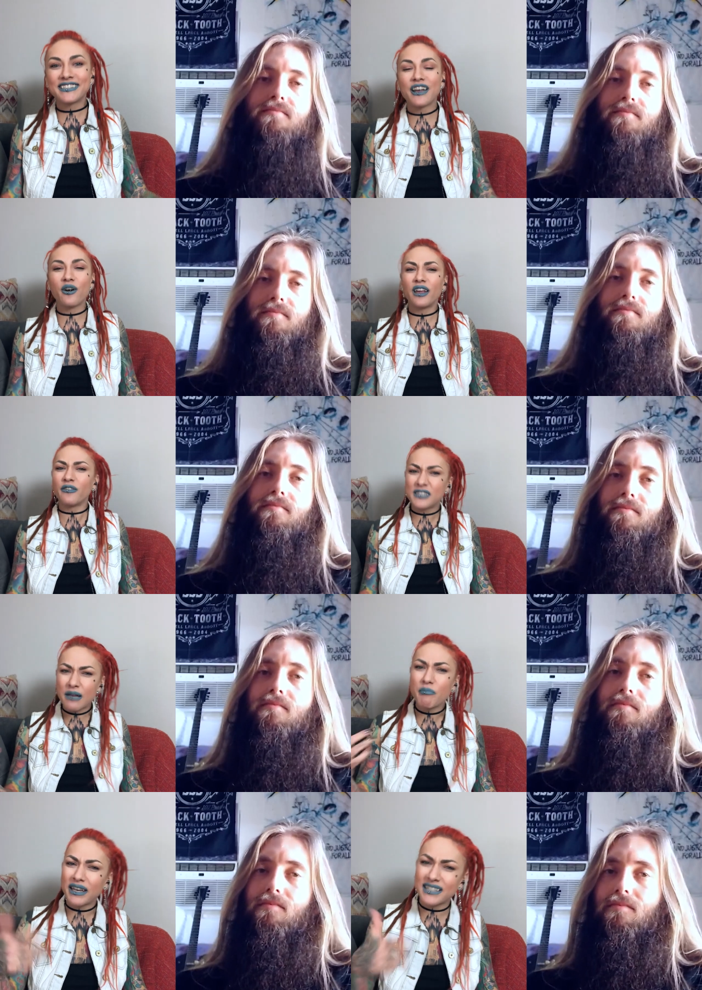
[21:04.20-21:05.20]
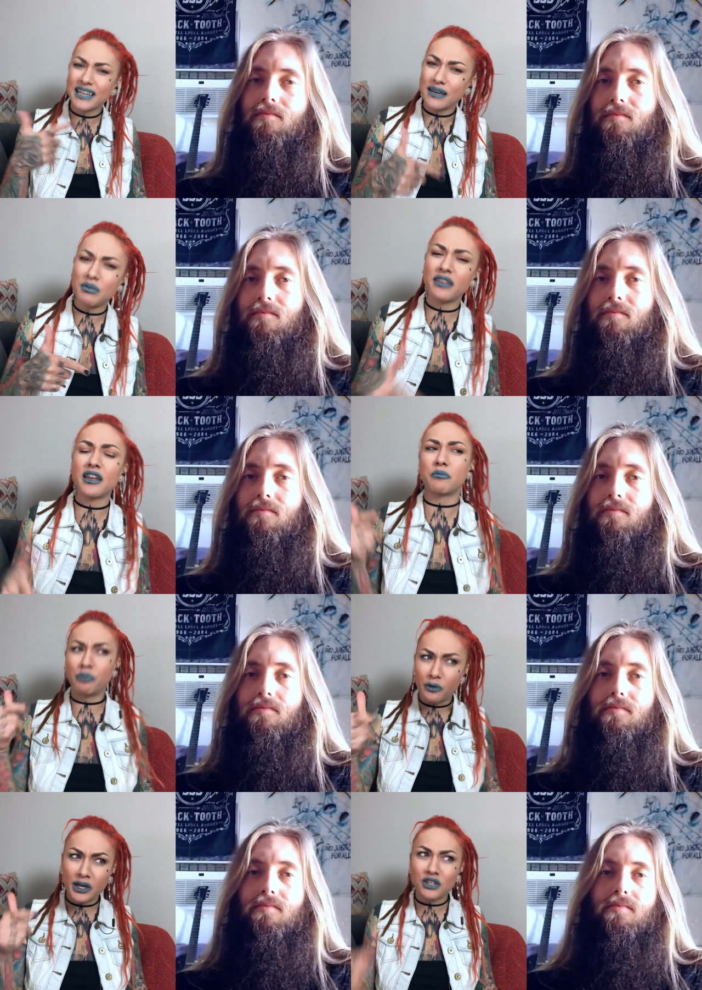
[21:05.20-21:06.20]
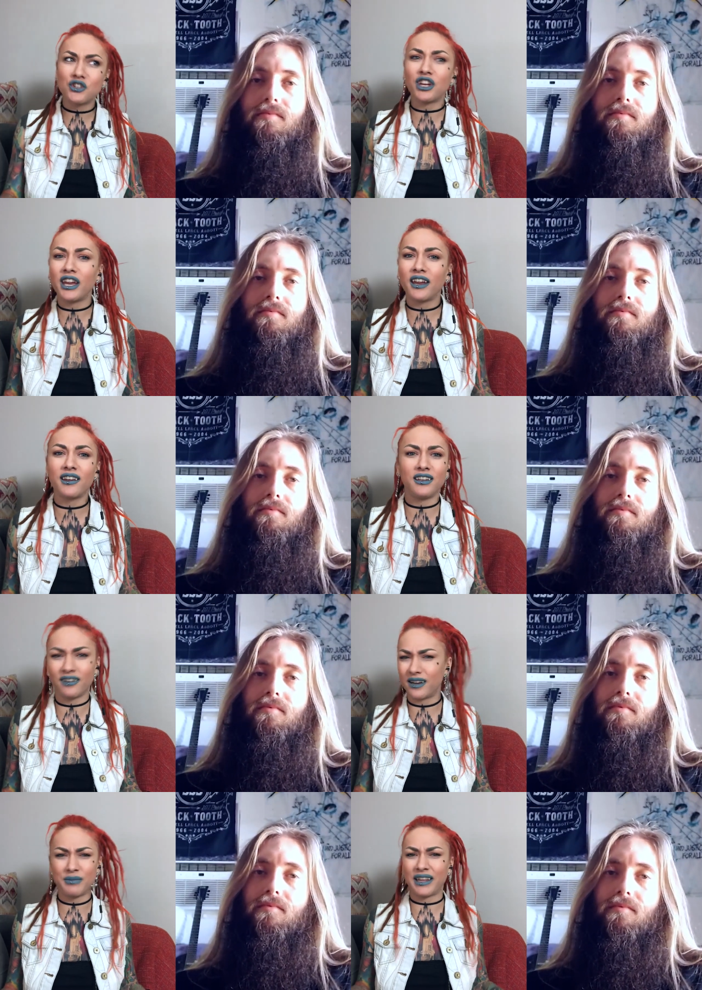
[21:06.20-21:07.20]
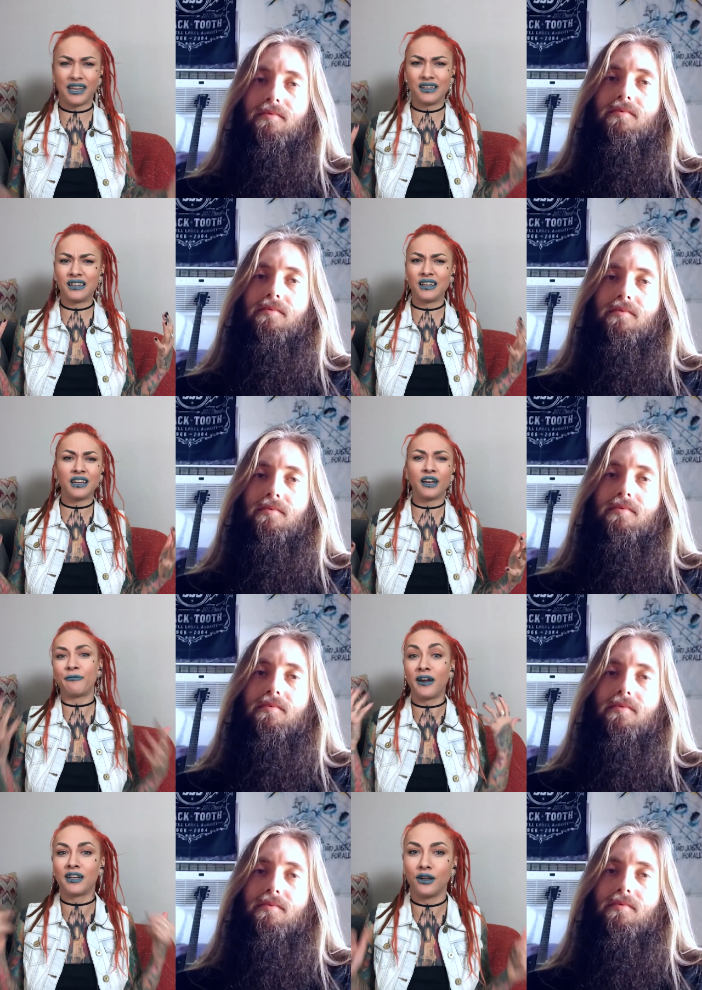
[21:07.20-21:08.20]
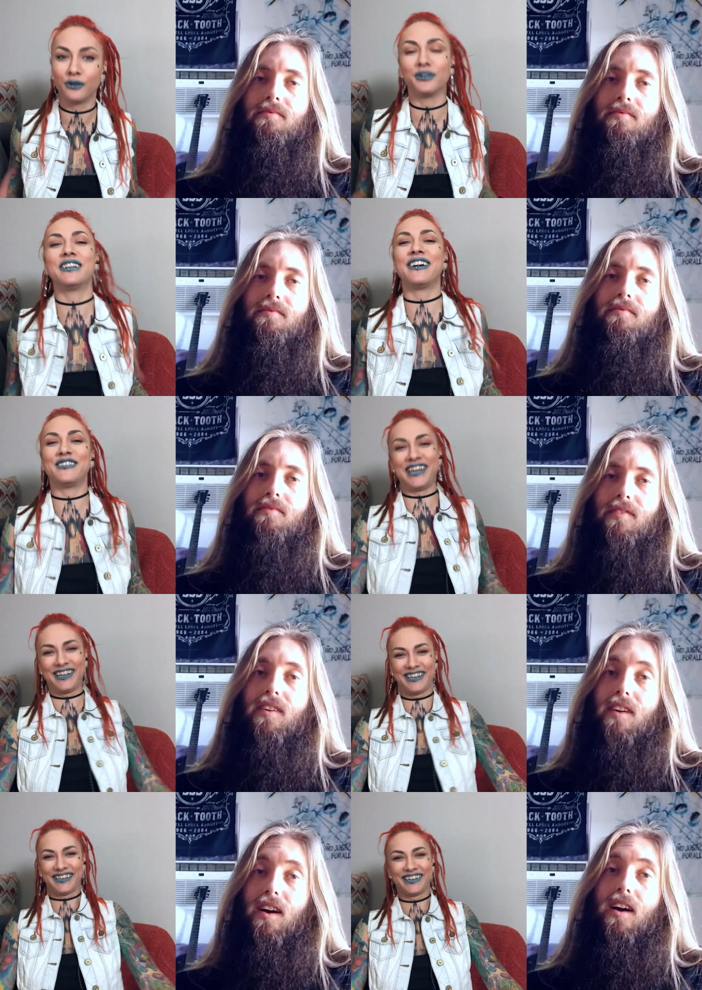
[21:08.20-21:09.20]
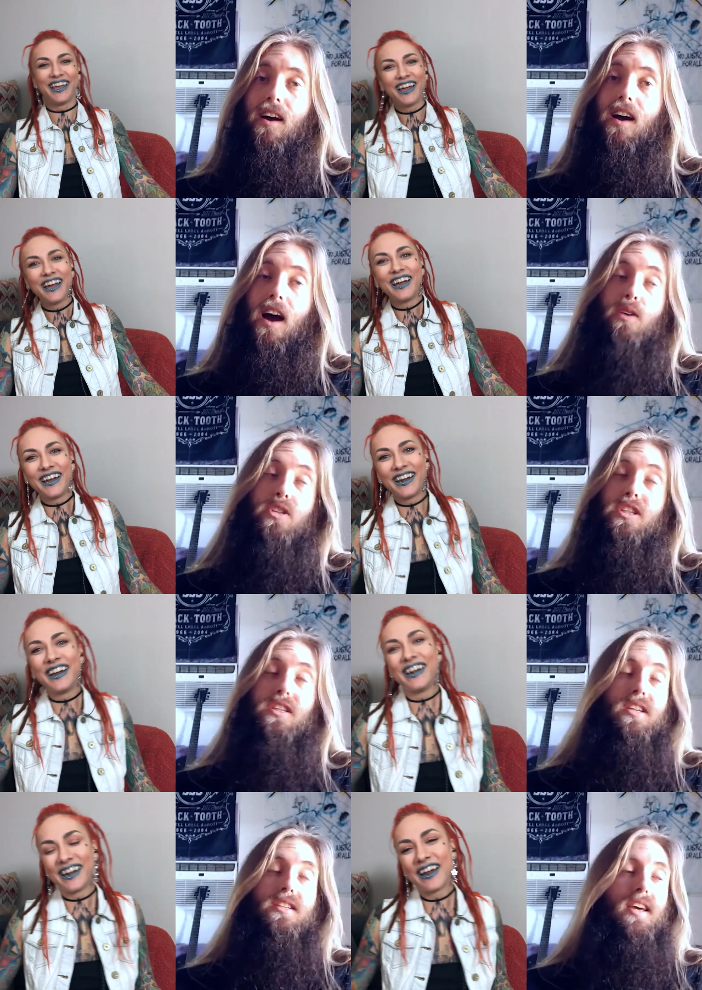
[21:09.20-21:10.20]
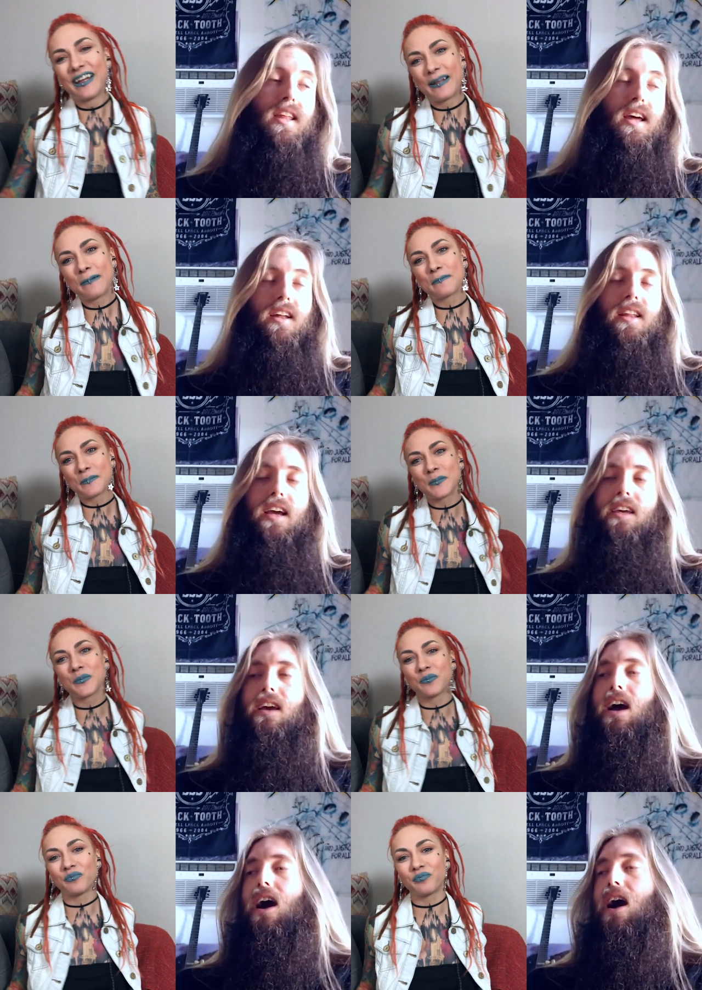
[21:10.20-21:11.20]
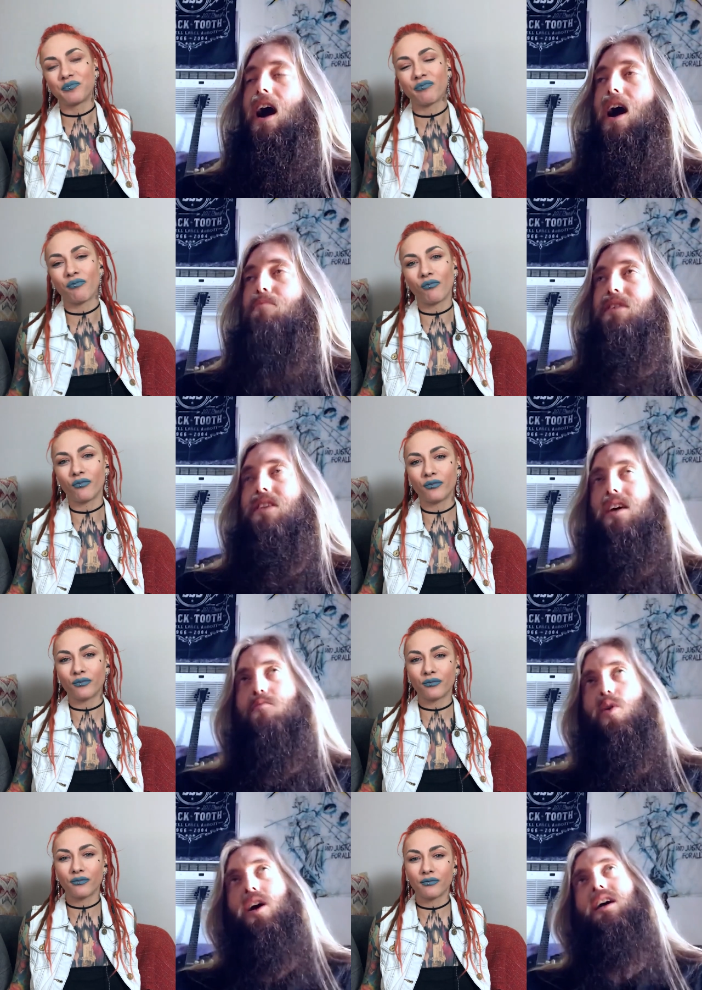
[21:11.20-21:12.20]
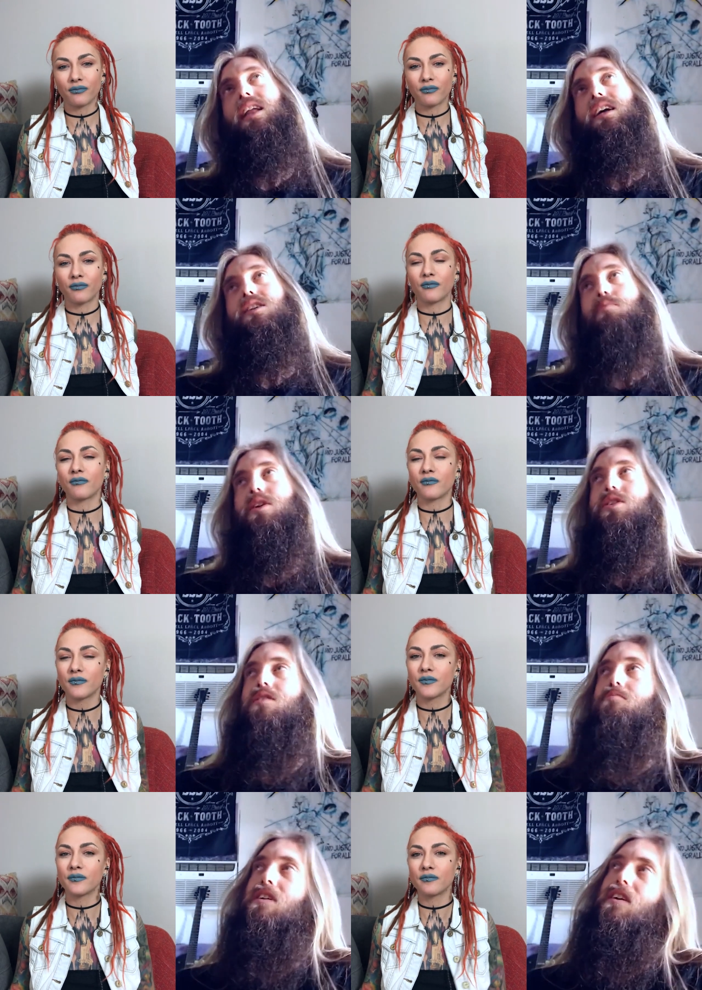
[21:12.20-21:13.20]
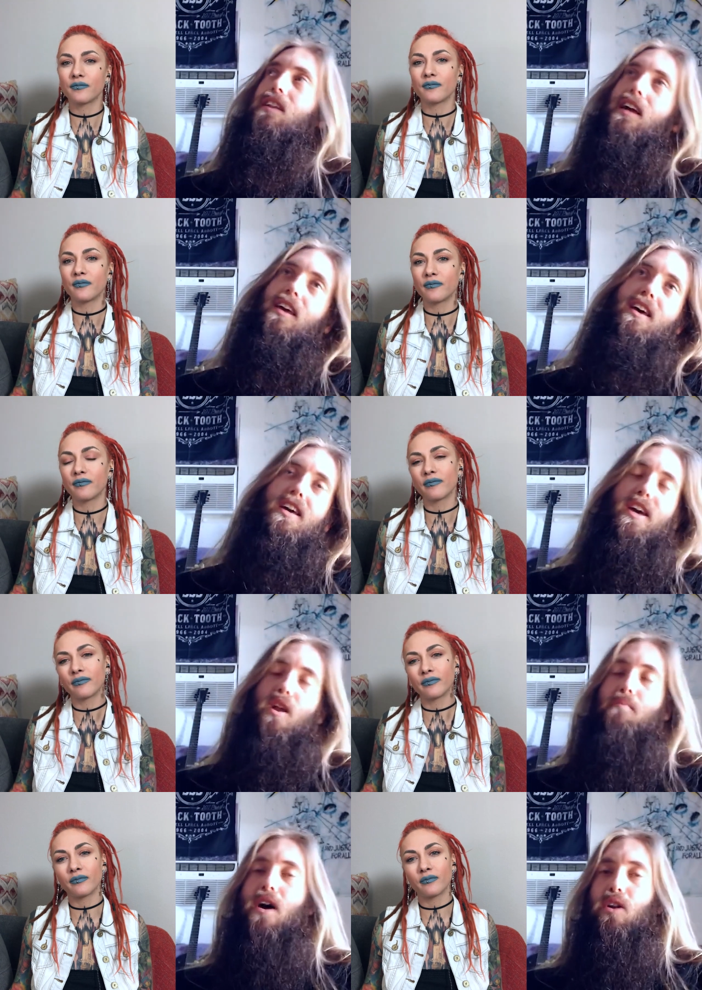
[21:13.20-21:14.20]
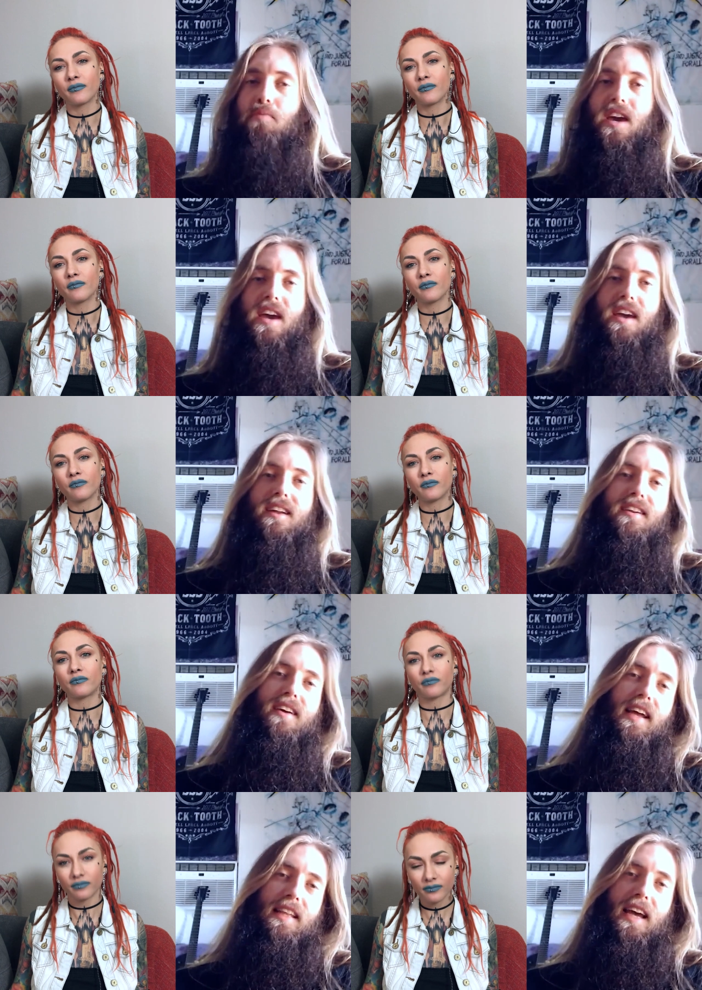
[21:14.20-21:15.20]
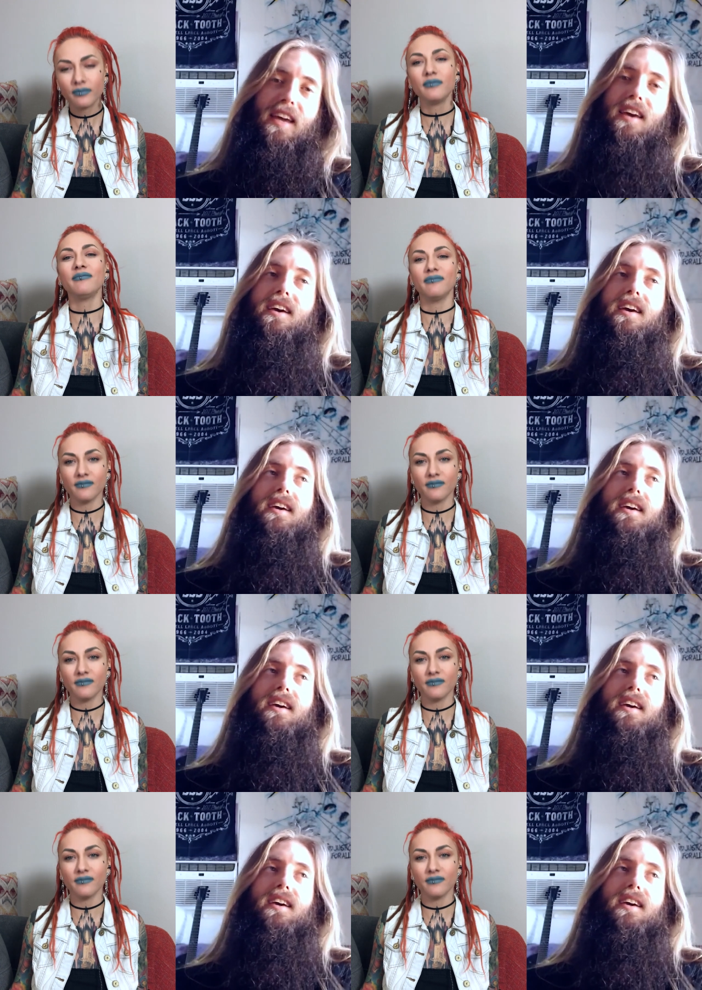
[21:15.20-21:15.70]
Speaker 1: So if somebody's going to be there preaching, you're going to be like, ah, fuck you, you know.
Speaker 2: I was just going to say that, like, I, I'm the same way, like, especially being like in a metal band and like